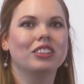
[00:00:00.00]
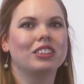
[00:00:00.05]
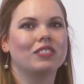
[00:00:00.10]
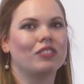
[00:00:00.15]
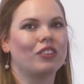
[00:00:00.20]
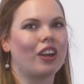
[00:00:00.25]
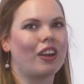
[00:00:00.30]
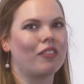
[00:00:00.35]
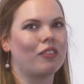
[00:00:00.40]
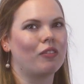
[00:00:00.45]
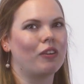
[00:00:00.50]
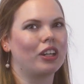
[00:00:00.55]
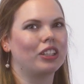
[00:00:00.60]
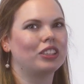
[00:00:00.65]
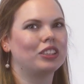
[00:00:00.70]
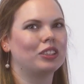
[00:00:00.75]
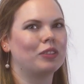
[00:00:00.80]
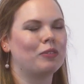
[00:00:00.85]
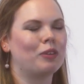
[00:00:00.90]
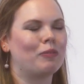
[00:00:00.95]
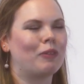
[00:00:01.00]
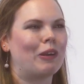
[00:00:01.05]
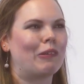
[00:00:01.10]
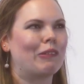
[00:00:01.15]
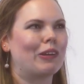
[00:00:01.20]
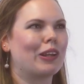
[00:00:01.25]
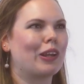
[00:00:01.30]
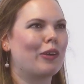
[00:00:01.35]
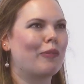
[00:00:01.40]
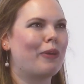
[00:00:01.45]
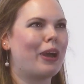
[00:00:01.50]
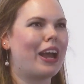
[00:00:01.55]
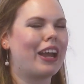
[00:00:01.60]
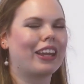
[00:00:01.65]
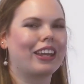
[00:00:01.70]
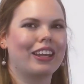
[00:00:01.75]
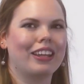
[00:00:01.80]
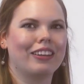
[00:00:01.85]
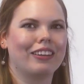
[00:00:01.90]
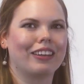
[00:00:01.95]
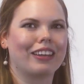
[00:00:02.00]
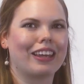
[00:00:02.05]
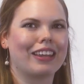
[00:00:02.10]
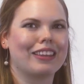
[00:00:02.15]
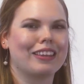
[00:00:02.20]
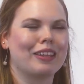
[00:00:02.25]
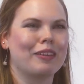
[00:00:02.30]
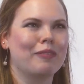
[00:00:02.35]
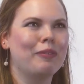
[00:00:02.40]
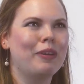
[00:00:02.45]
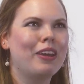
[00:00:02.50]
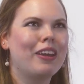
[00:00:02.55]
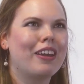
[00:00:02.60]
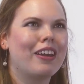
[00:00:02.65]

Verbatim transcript: If you haven't watched them, you may want to go back and look at them.